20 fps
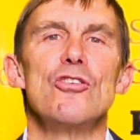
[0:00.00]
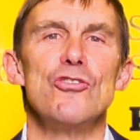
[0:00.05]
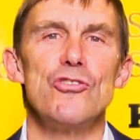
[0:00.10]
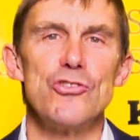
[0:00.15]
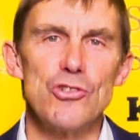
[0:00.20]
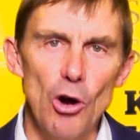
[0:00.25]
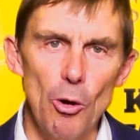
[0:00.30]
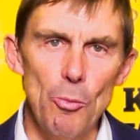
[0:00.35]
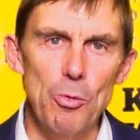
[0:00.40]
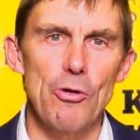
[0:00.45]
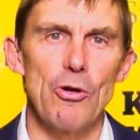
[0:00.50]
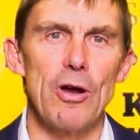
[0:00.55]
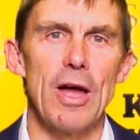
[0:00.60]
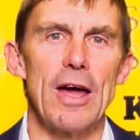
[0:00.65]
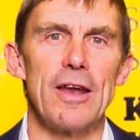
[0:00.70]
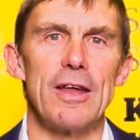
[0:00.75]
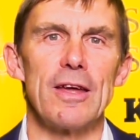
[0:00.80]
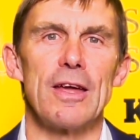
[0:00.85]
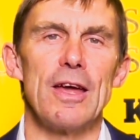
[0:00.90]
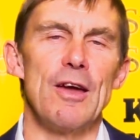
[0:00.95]

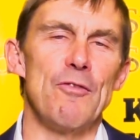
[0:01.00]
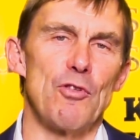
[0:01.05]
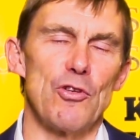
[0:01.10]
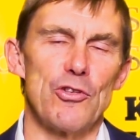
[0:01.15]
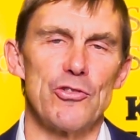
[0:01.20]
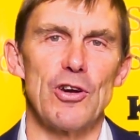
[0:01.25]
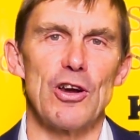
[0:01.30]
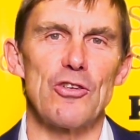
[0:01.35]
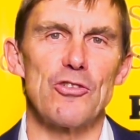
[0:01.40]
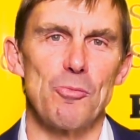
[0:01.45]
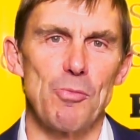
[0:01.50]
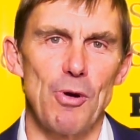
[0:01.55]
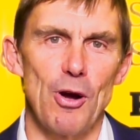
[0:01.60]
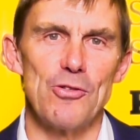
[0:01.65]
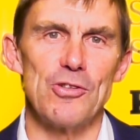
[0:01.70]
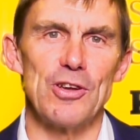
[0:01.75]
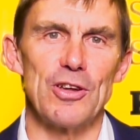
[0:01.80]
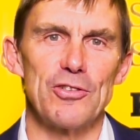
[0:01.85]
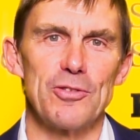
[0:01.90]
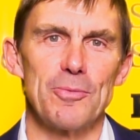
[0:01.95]
job-creating infrastructure
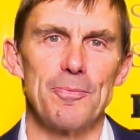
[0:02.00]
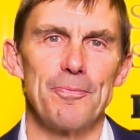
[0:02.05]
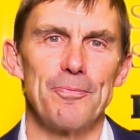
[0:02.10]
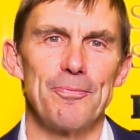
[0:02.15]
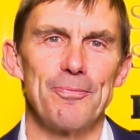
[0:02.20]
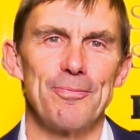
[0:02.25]
projects.